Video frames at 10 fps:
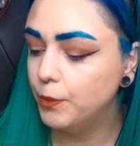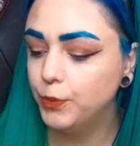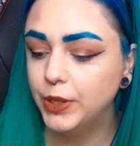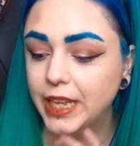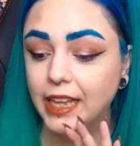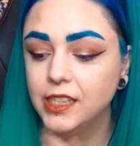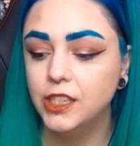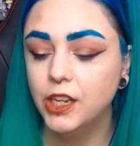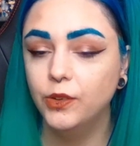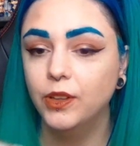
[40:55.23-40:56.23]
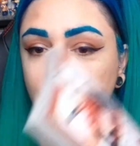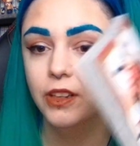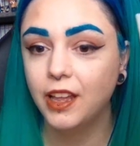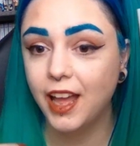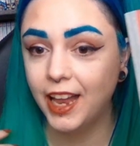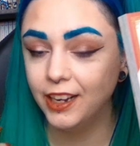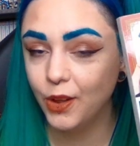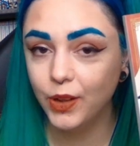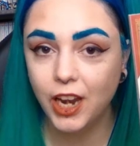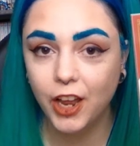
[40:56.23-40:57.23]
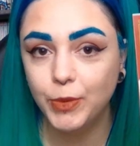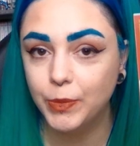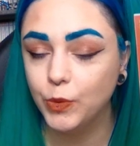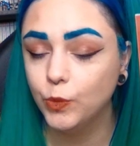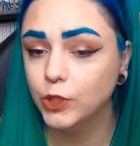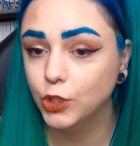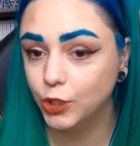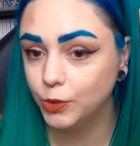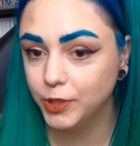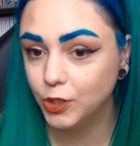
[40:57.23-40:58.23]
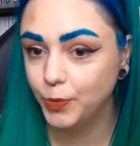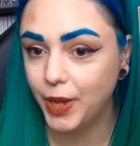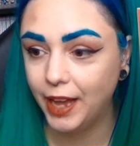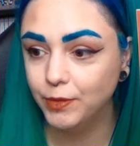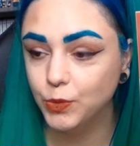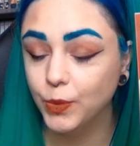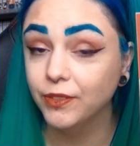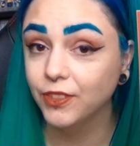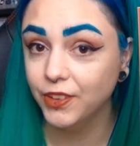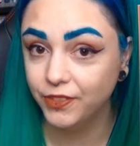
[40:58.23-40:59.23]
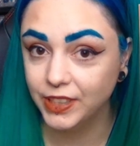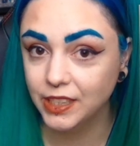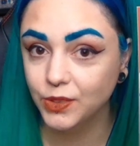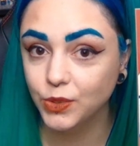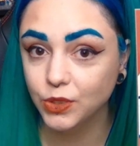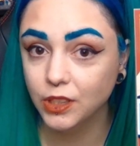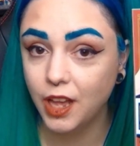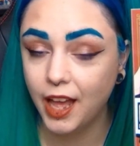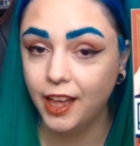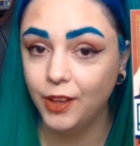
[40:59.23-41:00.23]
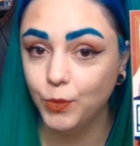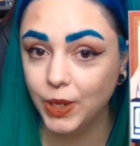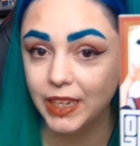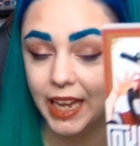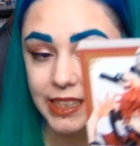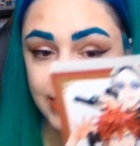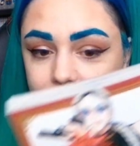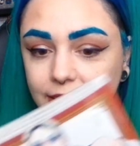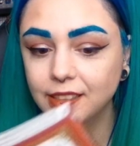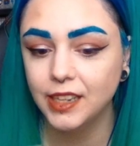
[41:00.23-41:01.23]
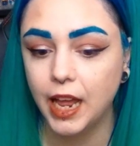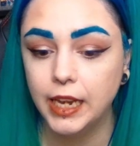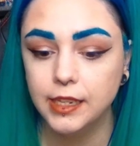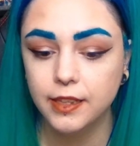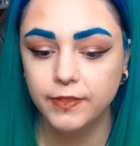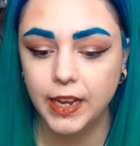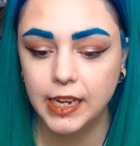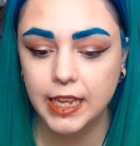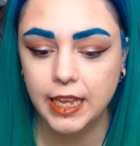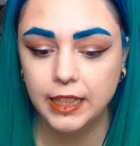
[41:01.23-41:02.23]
But yeah, so I know a lot of people were super hyped when the physicals were licensed, and they're finally here.